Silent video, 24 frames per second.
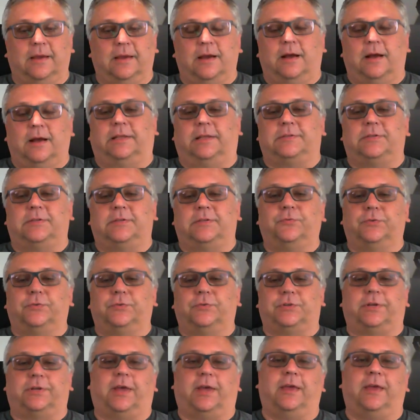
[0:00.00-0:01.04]
That's it for
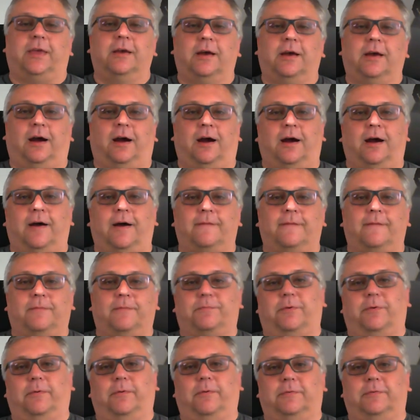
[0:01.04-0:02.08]
today. Uh, you
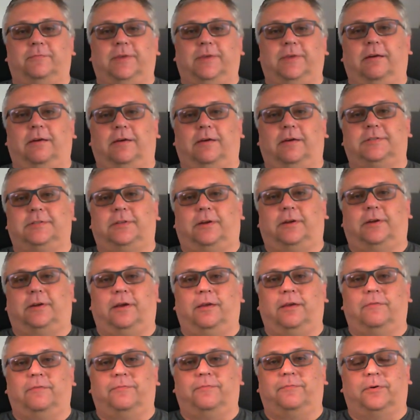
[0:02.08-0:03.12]
probably realized that I
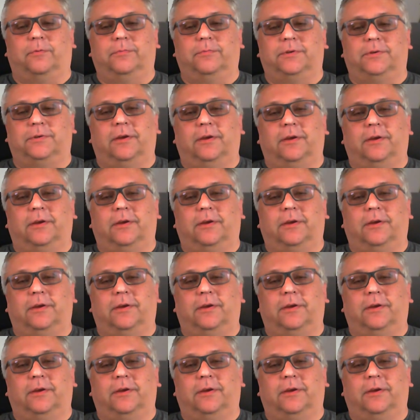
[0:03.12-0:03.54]
filmed